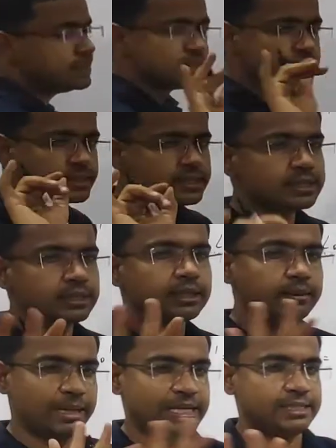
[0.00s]
Just
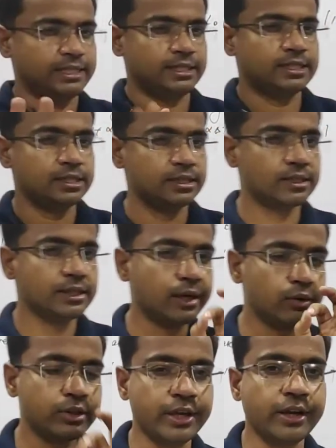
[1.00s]
imagine it.
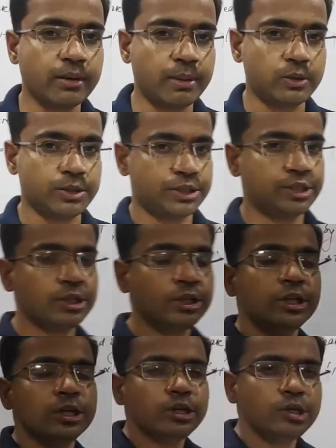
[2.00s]
Now think about it.
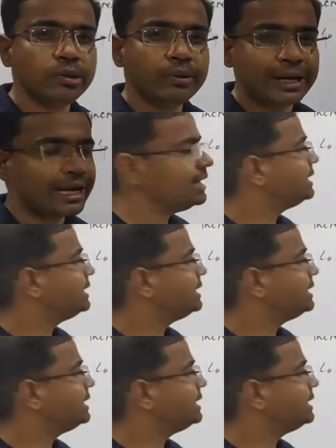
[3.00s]
Do you really